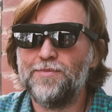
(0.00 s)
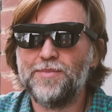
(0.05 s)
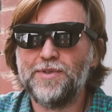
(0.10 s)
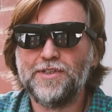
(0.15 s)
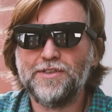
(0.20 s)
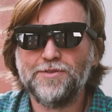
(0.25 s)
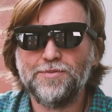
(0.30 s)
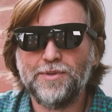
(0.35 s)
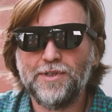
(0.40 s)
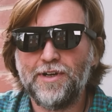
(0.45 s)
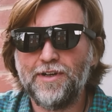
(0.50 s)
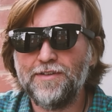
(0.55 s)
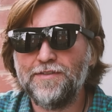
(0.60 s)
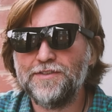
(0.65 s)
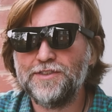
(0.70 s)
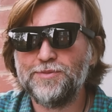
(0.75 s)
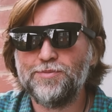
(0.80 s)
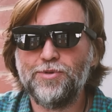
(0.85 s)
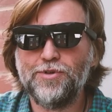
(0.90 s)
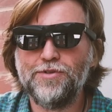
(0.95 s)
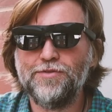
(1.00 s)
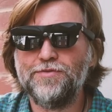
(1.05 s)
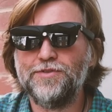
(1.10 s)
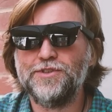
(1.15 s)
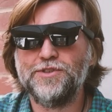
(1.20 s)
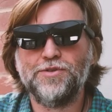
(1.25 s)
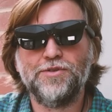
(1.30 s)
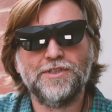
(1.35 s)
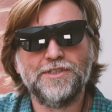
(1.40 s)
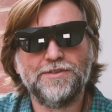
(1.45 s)
because we're kind of spoilt
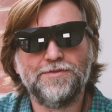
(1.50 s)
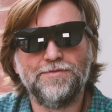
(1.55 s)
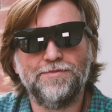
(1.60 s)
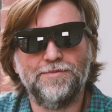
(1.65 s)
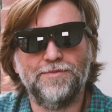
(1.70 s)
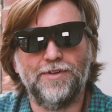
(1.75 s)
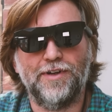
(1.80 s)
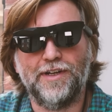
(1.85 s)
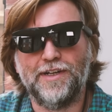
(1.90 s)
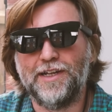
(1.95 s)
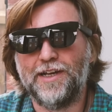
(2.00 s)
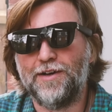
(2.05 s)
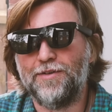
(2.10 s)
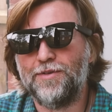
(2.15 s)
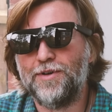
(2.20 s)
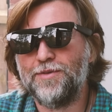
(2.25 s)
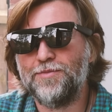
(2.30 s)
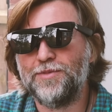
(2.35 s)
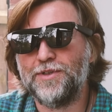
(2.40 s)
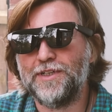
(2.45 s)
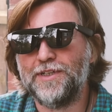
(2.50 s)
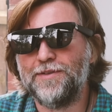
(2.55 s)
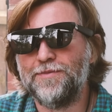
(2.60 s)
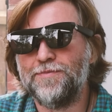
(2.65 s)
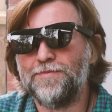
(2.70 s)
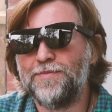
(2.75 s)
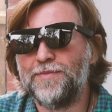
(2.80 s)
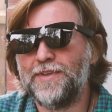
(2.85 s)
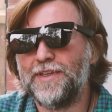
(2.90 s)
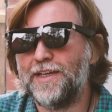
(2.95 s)
for choice right now, aren't we?
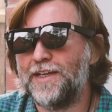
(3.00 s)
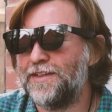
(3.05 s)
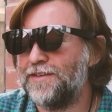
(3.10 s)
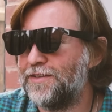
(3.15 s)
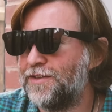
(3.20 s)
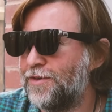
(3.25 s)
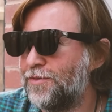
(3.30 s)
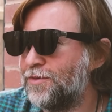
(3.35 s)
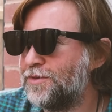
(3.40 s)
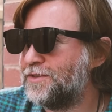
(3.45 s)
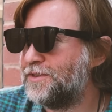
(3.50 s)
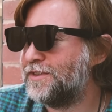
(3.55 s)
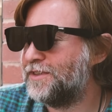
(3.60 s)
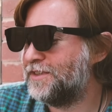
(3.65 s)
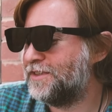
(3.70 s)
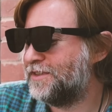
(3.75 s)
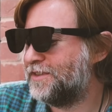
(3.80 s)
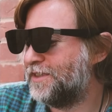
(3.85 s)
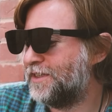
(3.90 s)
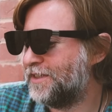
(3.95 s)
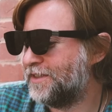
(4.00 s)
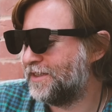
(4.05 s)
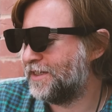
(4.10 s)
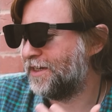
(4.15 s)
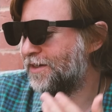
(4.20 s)
And I want to distill it